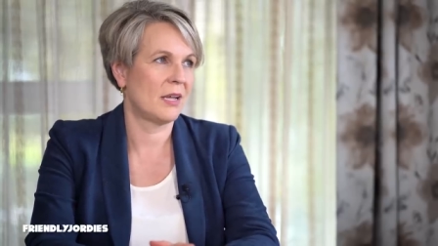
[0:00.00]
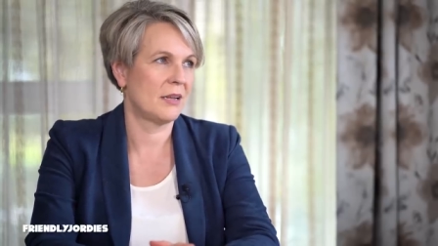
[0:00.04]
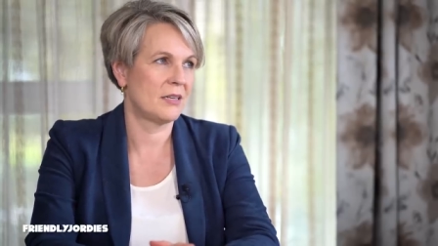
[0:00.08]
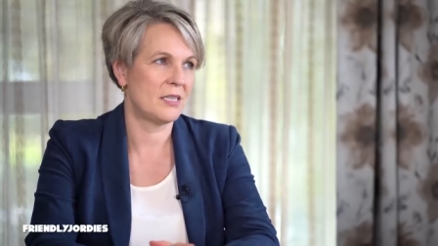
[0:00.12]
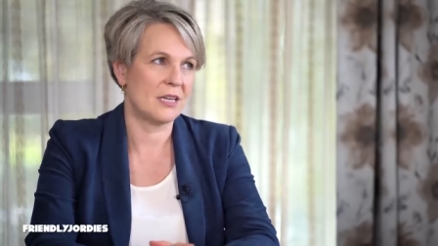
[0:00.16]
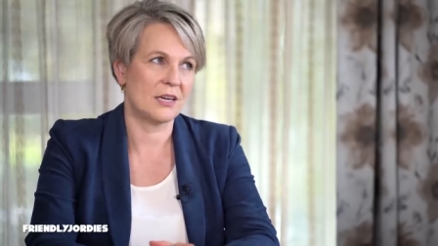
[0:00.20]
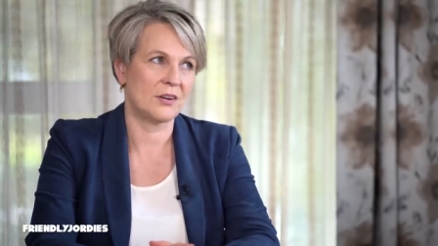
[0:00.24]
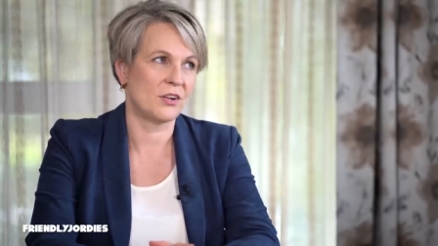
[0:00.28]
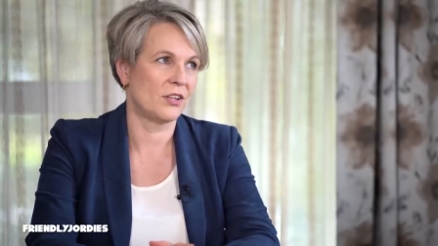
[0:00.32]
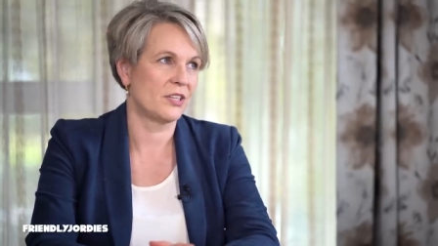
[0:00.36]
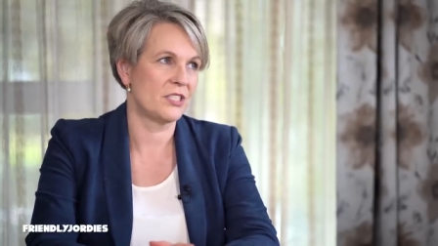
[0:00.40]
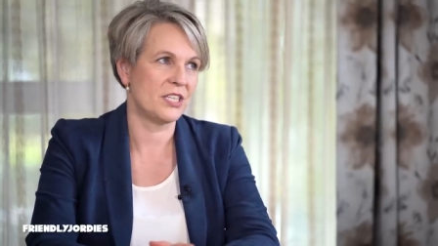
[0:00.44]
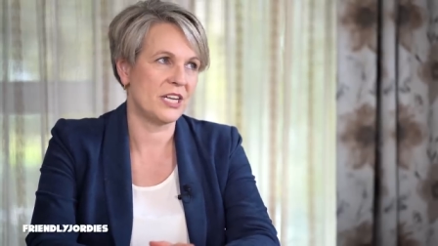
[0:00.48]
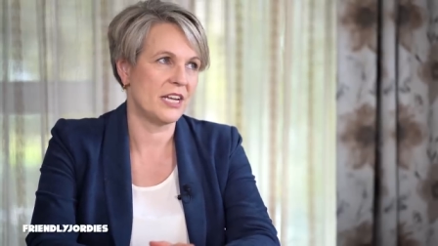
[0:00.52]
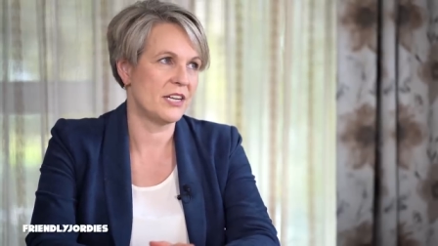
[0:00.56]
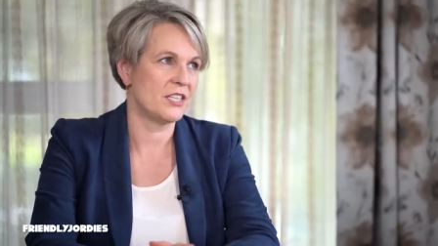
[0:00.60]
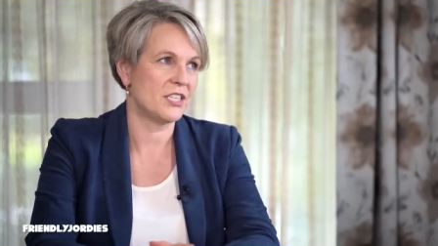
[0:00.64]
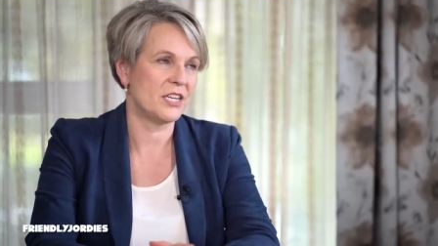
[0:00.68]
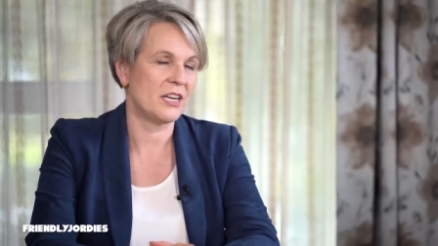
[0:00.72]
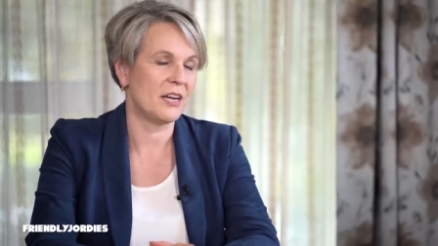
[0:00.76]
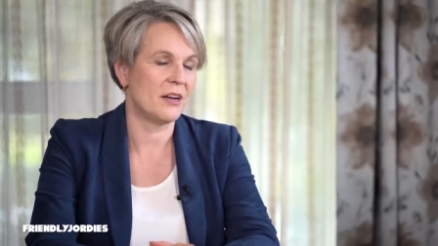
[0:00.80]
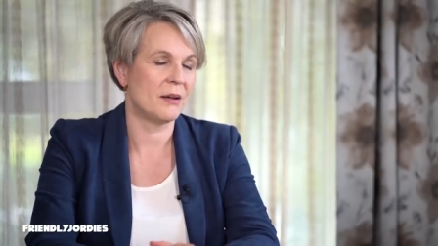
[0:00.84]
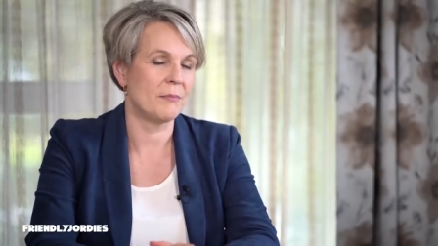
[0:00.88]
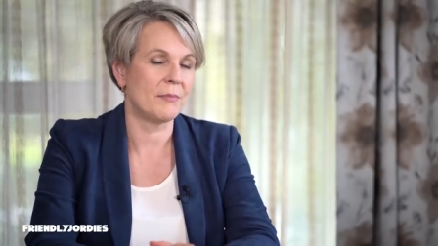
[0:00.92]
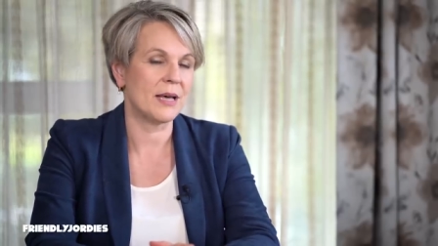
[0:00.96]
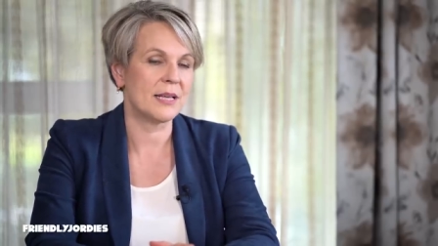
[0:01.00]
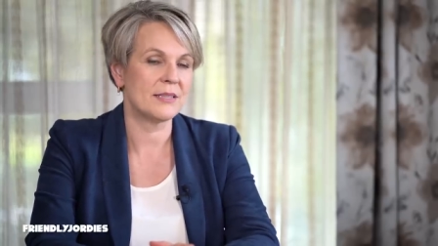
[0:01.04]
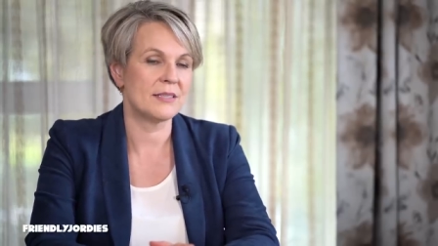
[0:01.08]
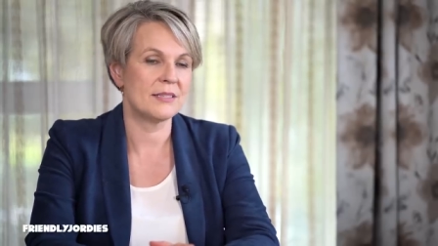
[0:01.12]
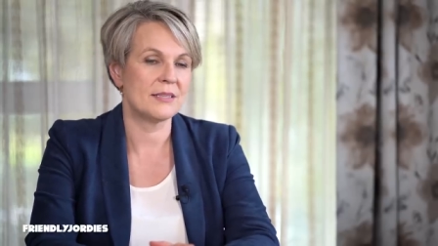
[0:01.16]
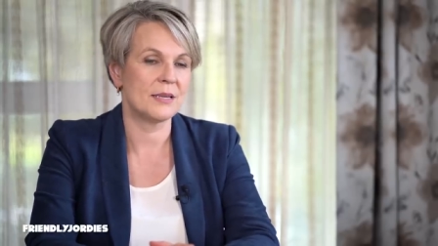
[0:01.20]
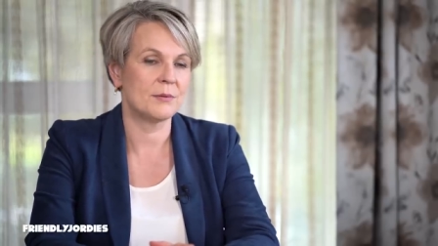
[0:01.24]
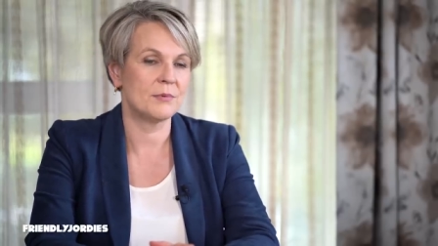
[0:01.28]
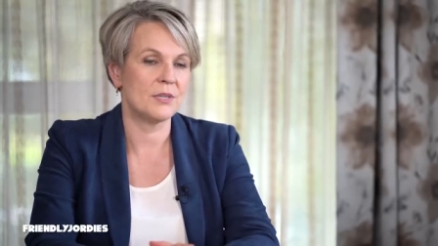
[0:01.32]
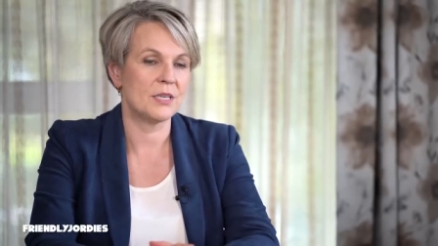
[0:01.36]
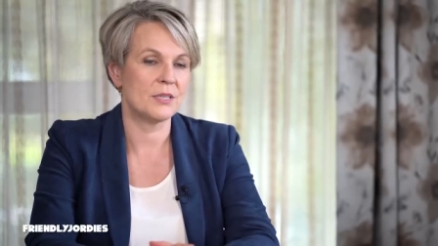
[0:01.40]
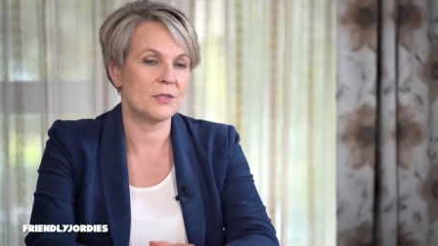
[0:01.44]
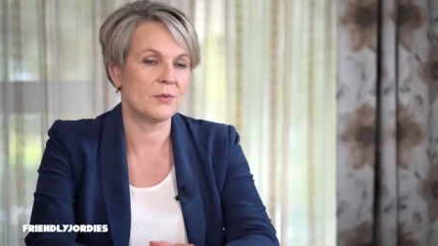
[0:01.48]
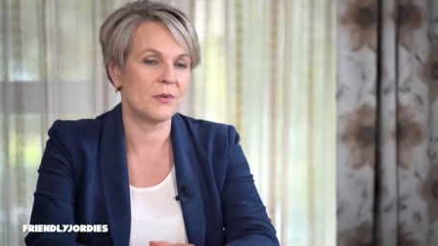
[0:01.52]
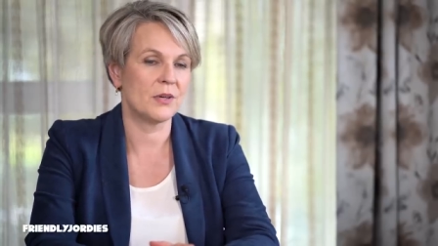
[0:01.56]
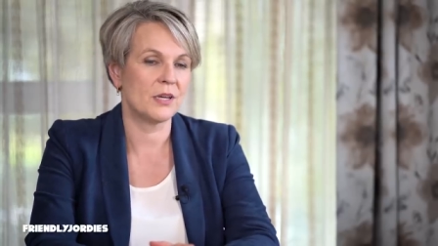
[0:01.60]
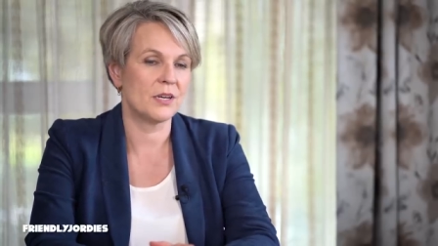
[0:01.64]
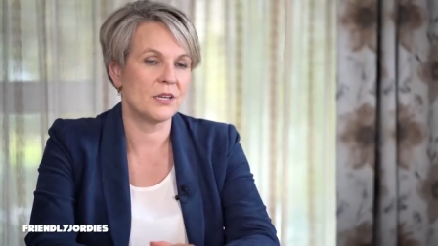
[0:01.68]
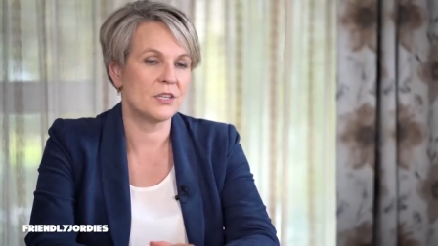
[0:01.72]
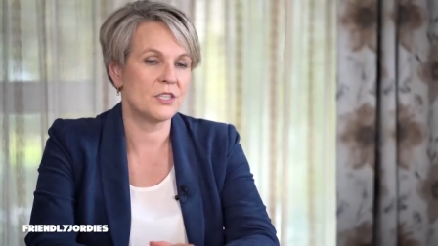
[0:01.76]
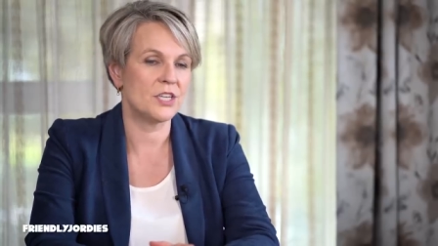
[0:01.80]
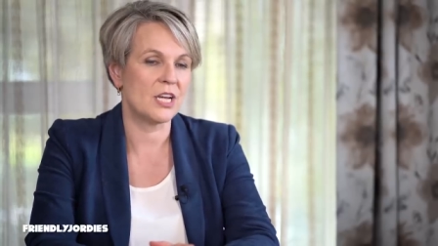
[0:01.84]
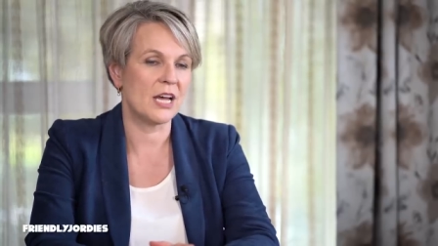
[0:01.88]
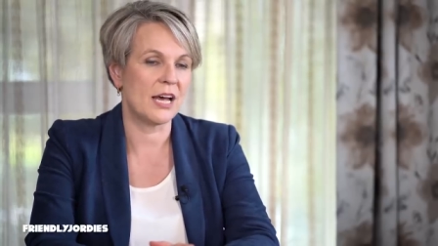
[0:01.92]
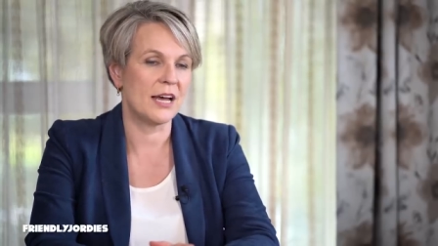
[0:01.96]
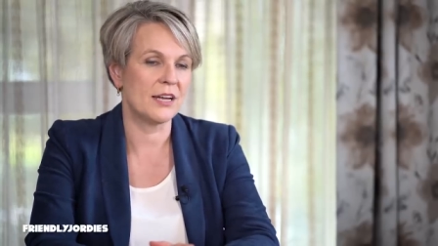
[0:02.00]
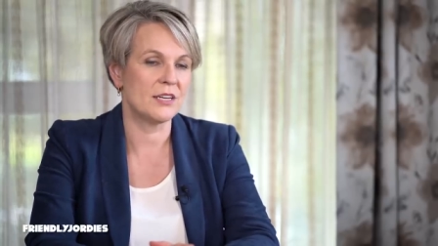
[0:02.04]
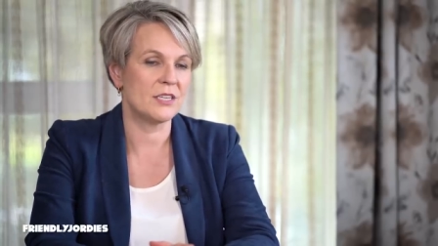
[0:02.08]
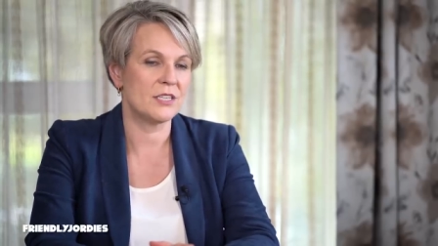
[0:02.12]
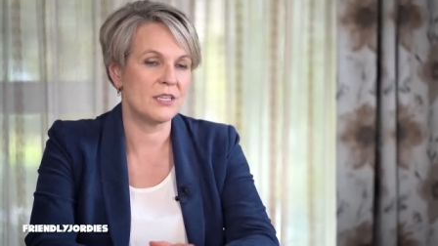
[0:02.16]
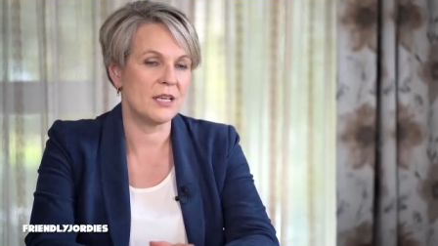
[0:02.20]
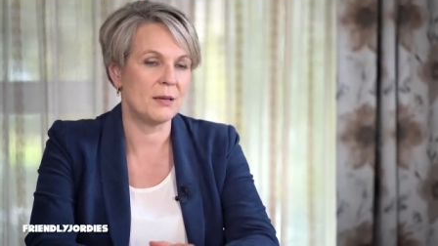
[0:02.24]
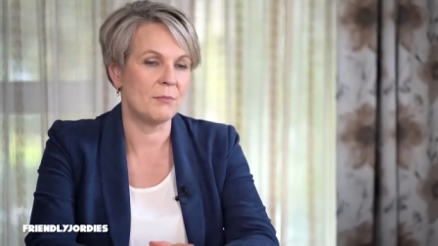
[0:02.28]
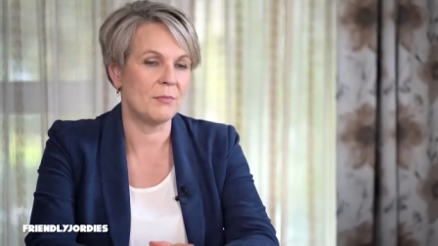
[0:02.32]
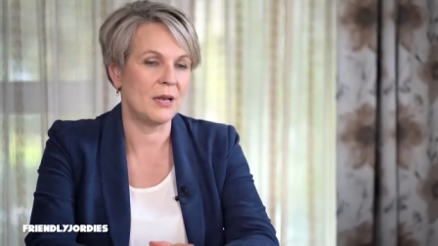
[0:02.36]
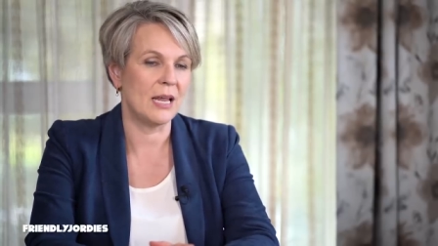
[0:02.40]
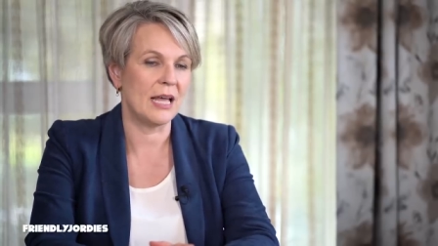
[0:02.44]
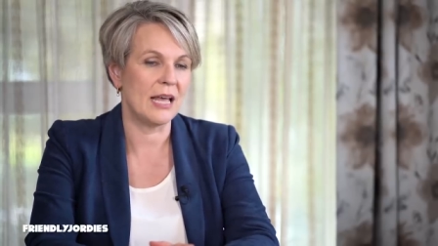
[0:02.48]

technology, engineering, maths subjects, we're going to charge them